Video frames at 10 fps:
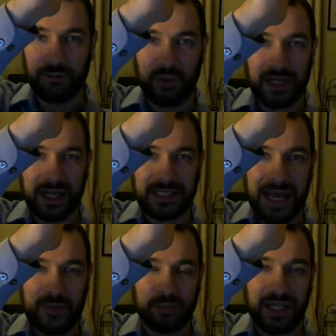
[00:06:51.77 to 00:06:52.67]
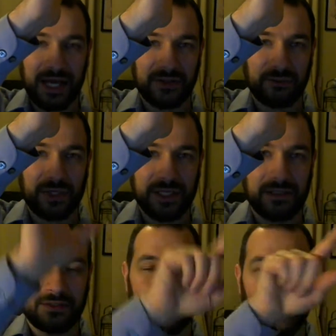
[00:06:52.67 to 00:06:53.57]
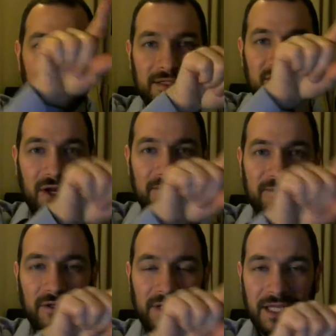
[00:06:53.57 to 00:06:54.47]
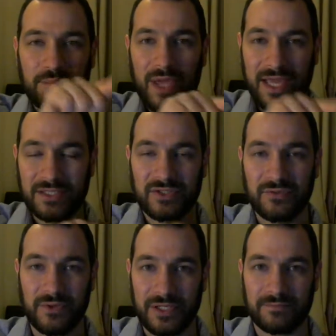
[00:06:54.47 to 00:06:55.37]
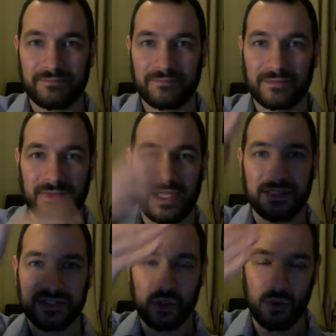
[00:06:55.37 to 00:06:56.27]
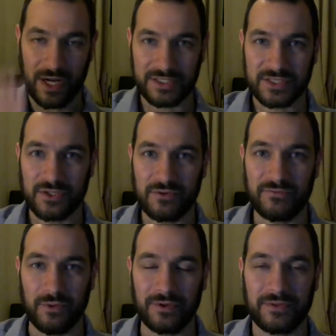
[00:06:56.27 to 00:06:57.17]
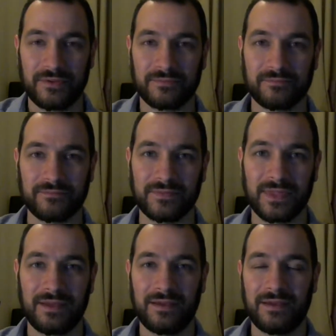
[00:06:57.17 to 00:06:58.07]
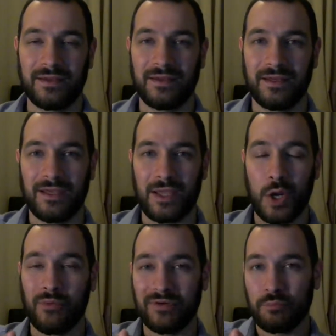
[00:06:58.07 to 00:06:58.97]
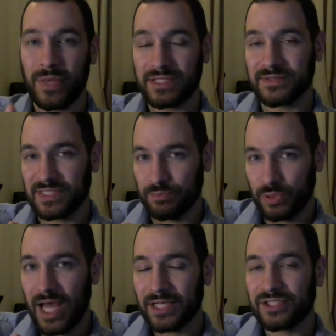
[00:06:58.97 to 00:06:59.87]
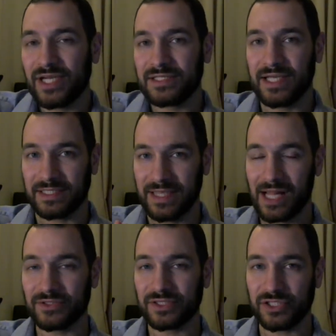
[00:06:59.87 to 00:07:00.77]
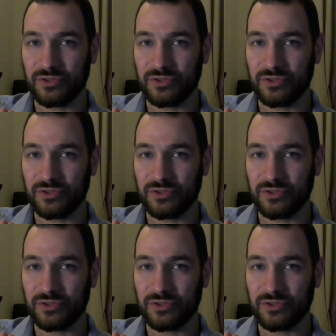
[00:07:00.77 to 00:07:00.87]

put it on top of block 3, start filling in page 3, and so on and so forth. And what makes this blockchain technology